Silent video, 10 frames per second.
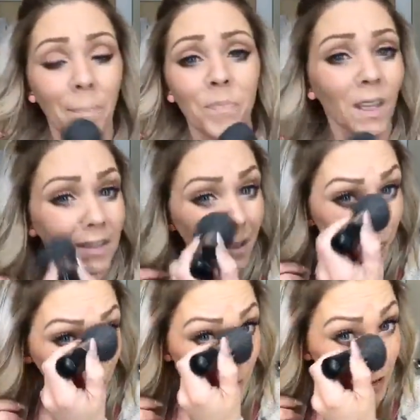because I have
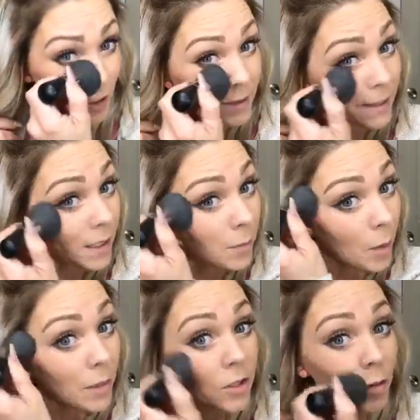really bad dry skin, but
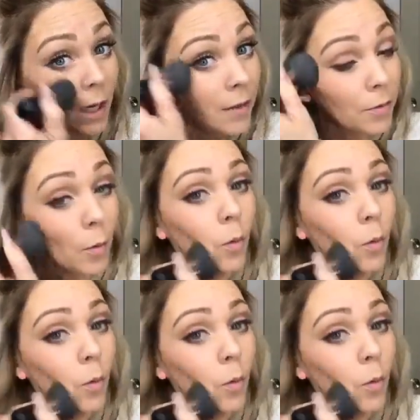we do have